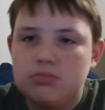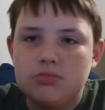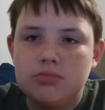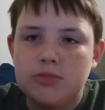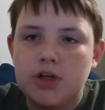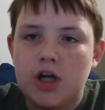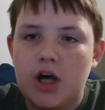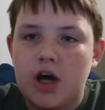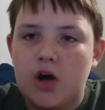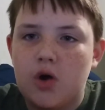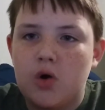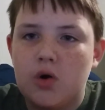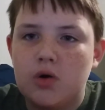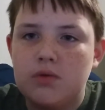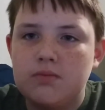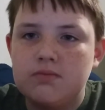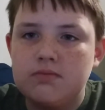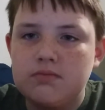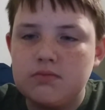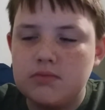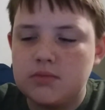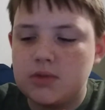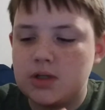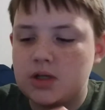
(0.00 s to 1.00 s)
No.
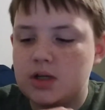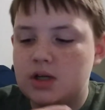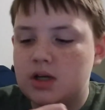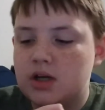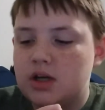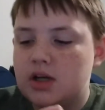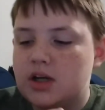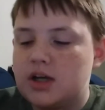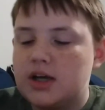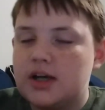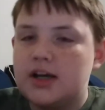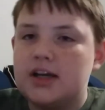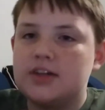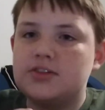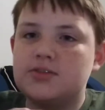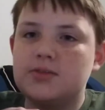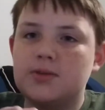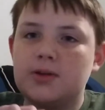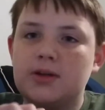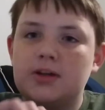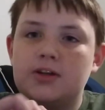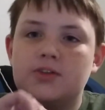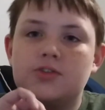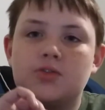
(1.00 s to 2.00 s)
And
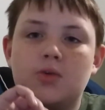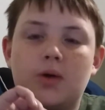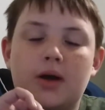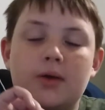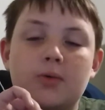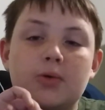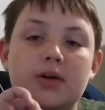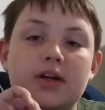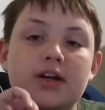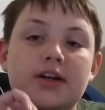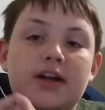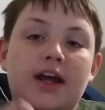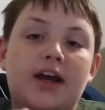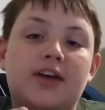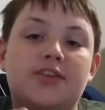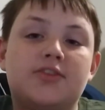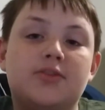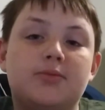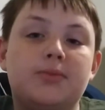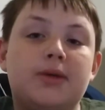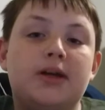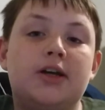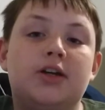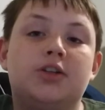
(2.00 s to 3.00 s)
so I went and asked
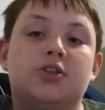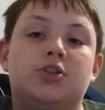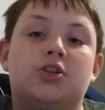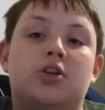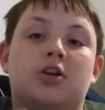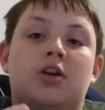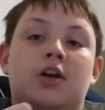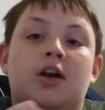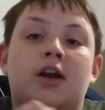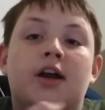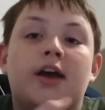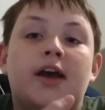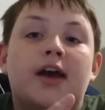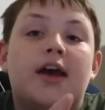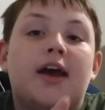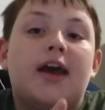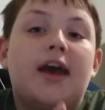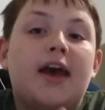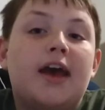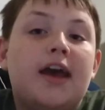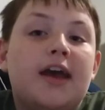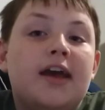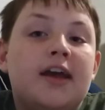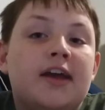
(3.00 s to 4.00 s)
the manager,
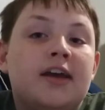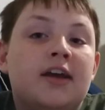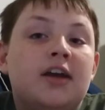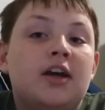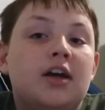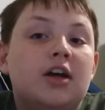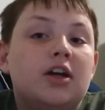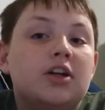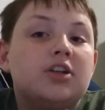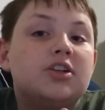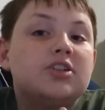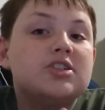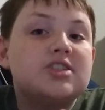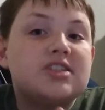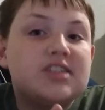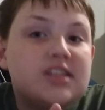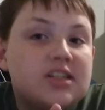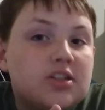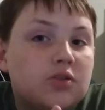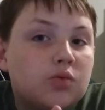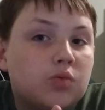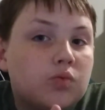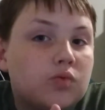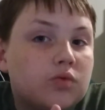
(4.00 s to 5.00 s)
hey, does
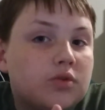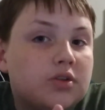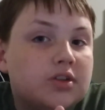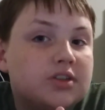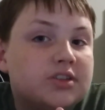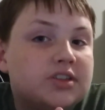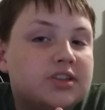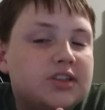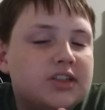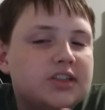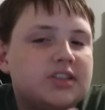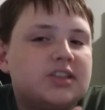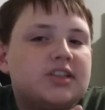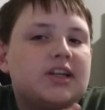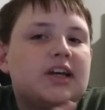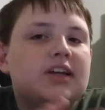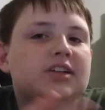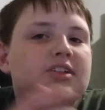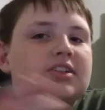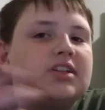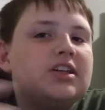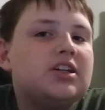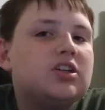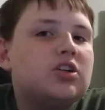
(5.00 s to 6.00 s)
this
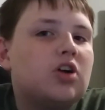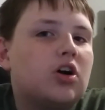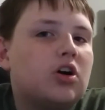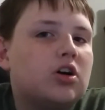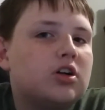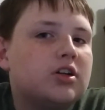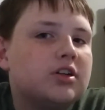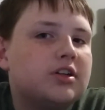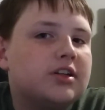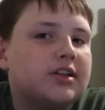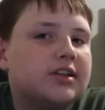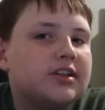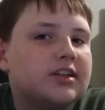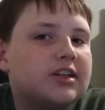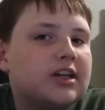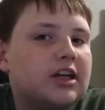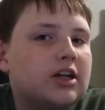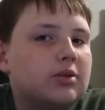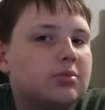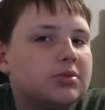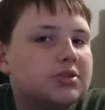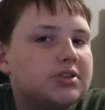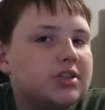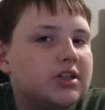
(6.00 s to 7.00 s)
SD card in the
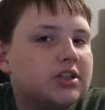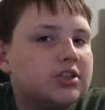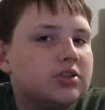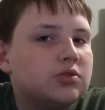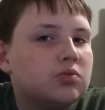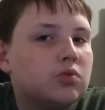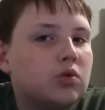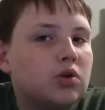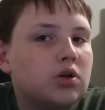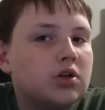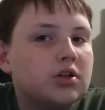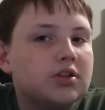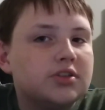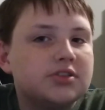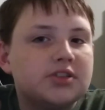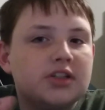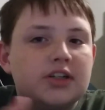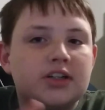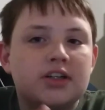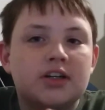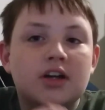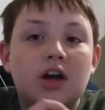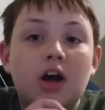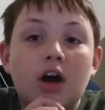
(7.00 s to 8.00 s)
camera section work? And
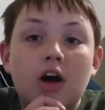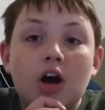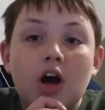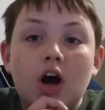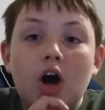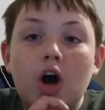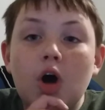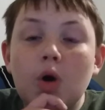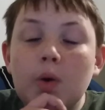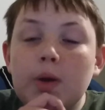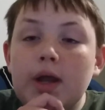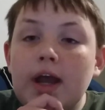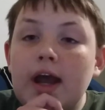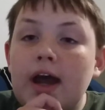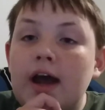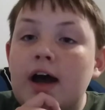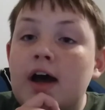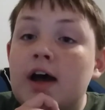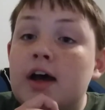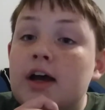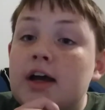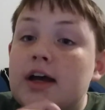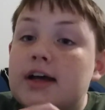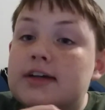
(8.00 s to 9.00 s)
like, oh
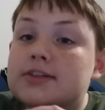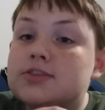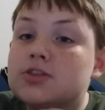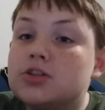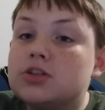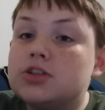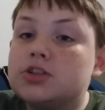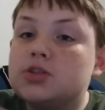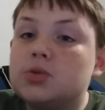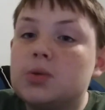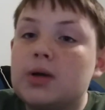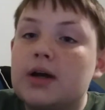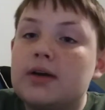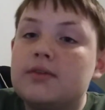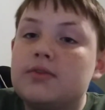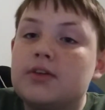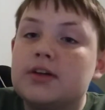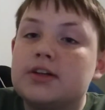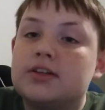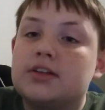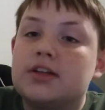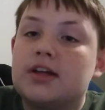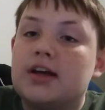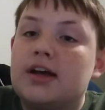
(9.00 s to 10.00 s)
yeah, as long as you have
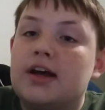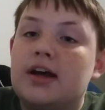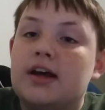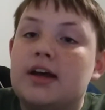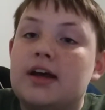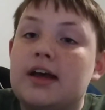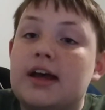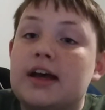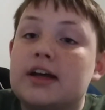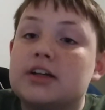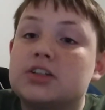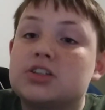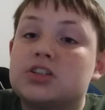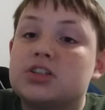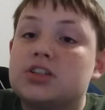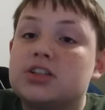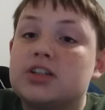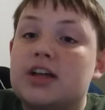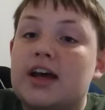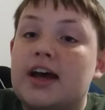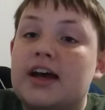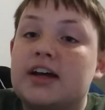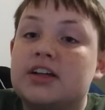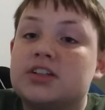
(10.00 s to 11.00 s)
like the
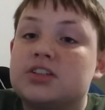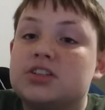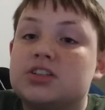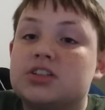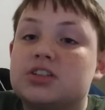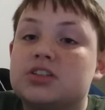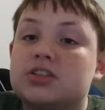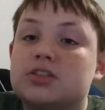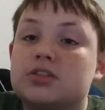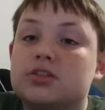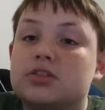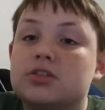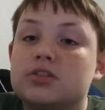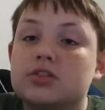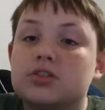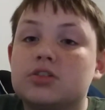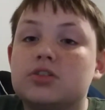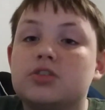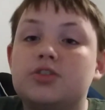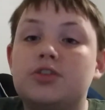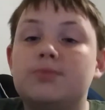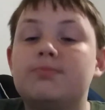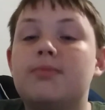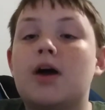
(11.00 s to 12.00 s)
XS
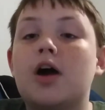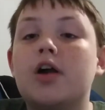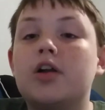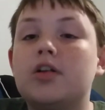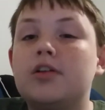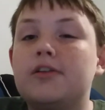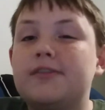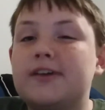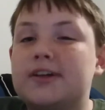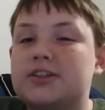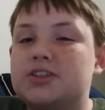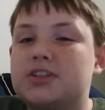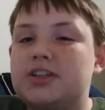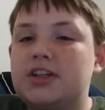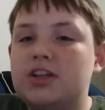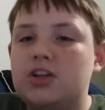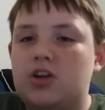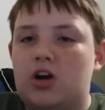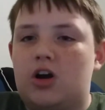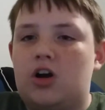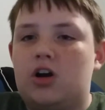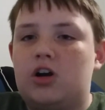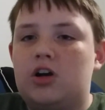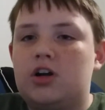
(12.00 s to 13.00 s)
model of
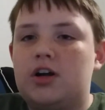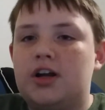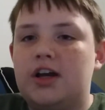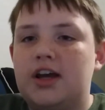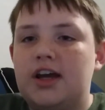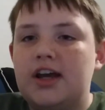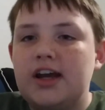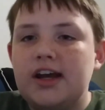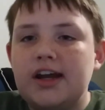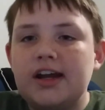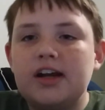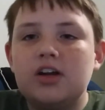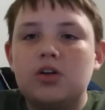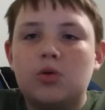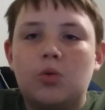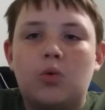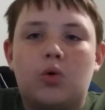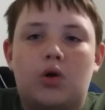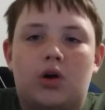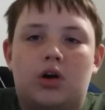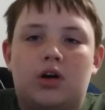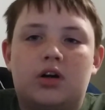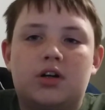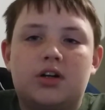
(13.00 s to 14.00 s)
SD card, it'll
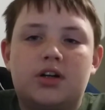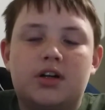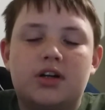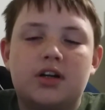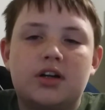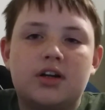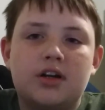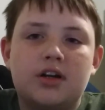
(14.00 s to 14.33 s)
work.